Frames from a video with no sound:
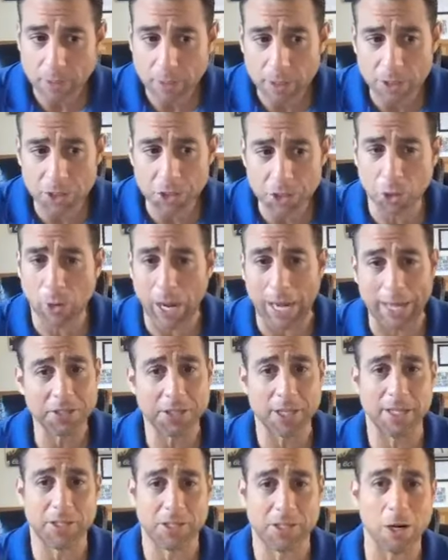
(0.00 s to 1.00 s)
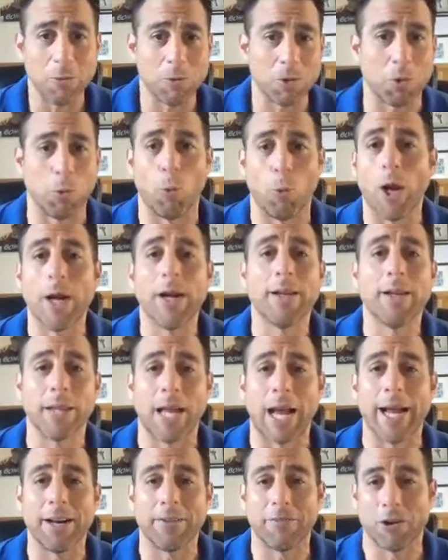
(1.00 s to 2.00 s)
So I say start with one
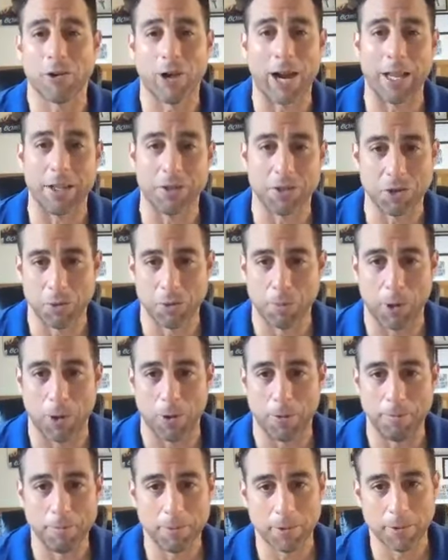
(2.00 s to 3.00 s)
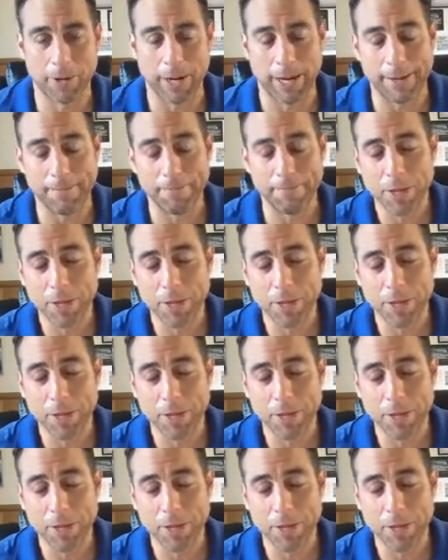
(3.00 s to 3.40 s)
line of a gratitude poem, okay?